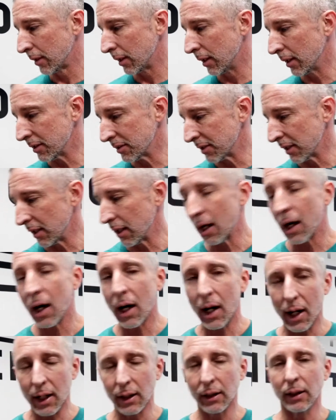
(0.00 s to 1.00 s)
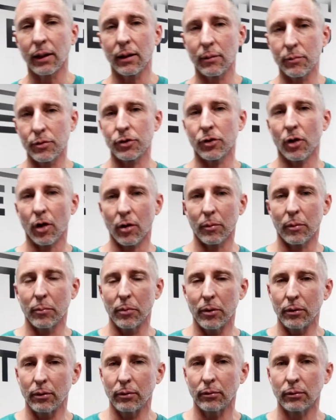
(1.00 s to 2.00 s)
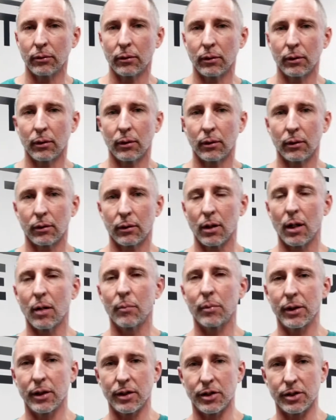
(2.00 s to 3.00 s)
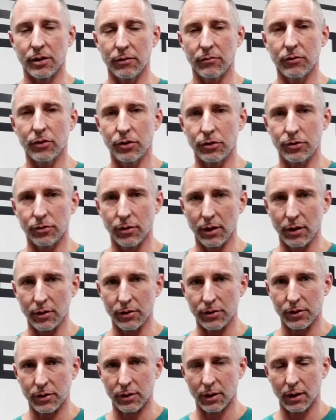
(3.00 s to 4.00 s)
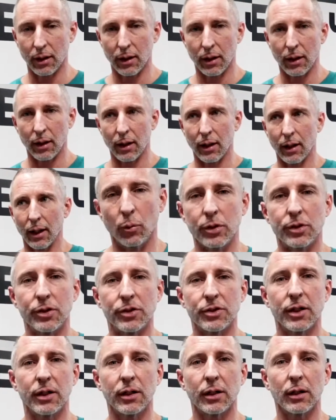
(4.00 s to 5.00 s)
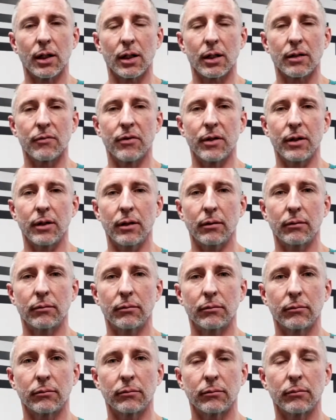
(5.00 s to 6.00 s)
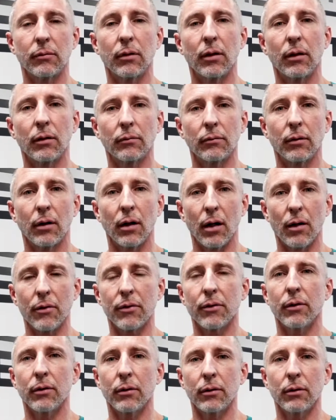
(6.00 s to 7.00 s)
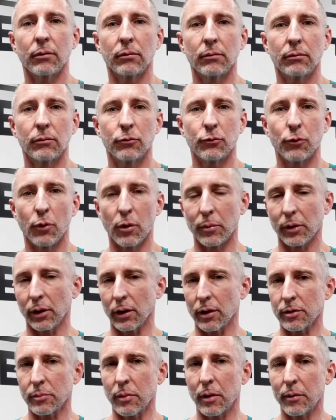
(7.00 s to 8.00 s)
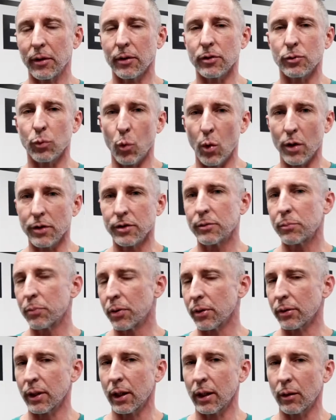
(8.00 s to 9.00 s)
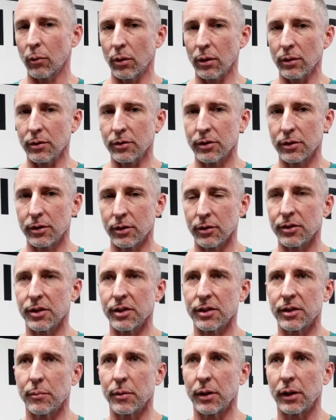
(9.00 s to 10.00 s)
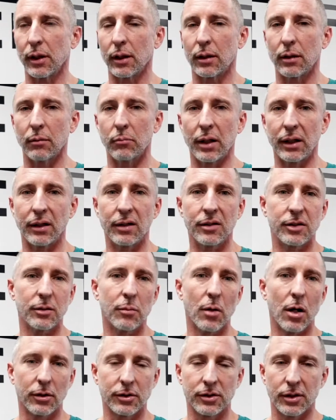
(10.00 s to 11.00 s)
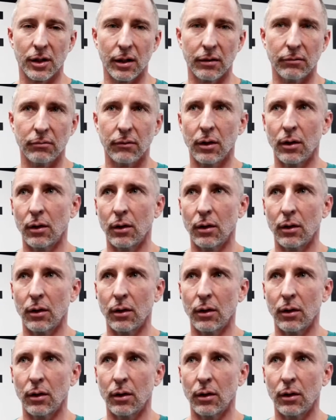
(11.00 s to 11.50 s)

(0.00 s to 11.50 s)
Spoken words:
it is a highly absorbable combination of nutrients. What you see in a lot of the other formulas, maybe those once per day ones, you'll see something like a magnesium oxide